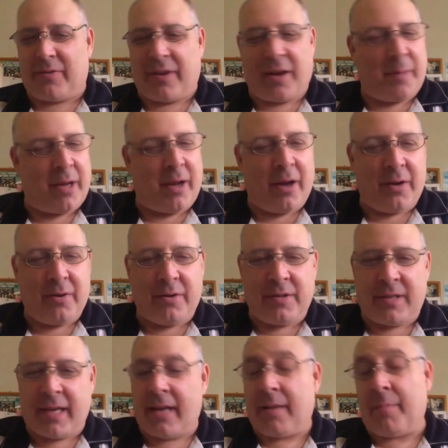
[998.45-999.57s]
It's got to be
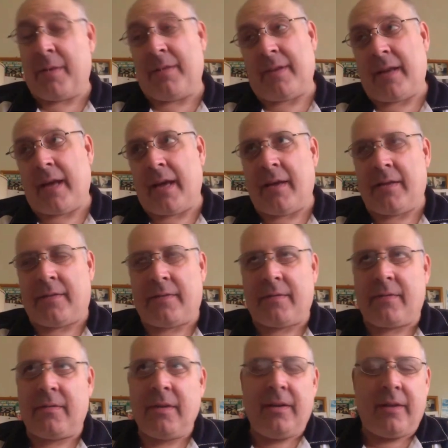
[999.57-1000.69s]
110. I mean, today
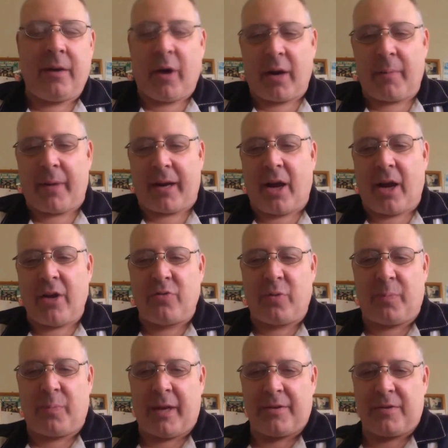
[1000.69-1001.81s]
they want them at
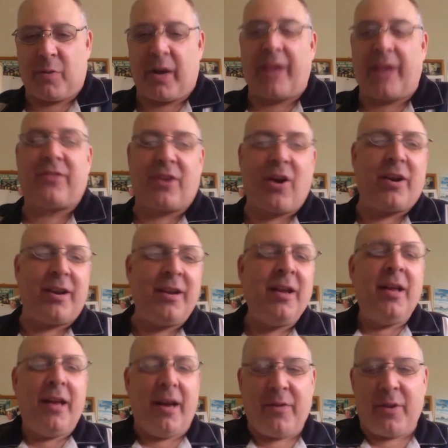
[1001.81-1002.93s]
100 pages. When I started,
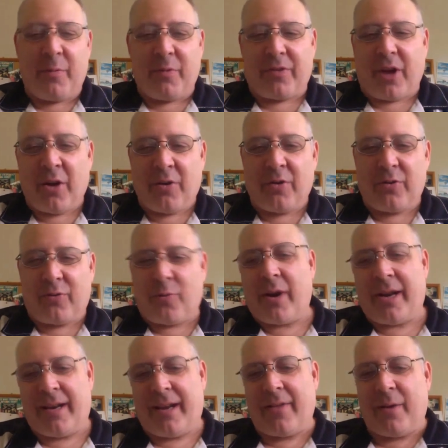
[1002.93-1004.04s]
everything was
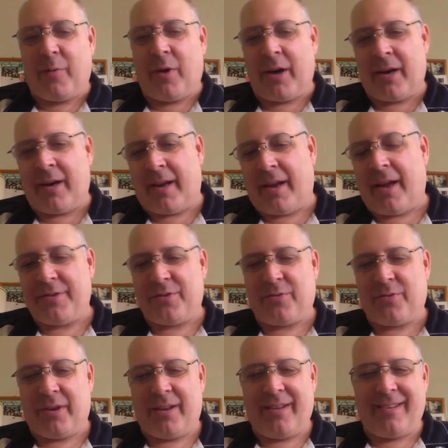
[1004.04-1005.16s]
120. Now they want it at
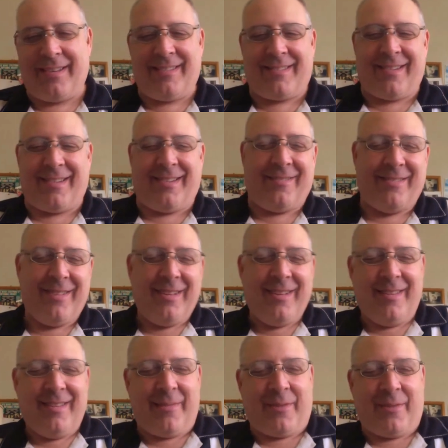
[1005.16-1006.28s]
100. So
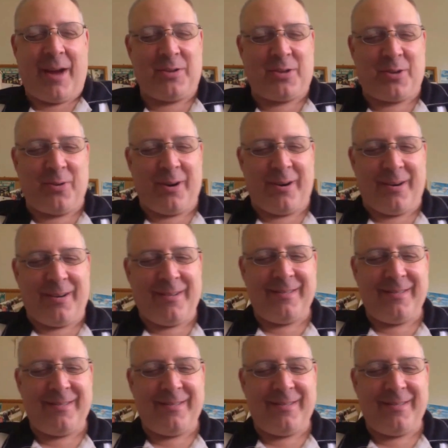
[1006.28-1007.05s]
they've gotten shorter.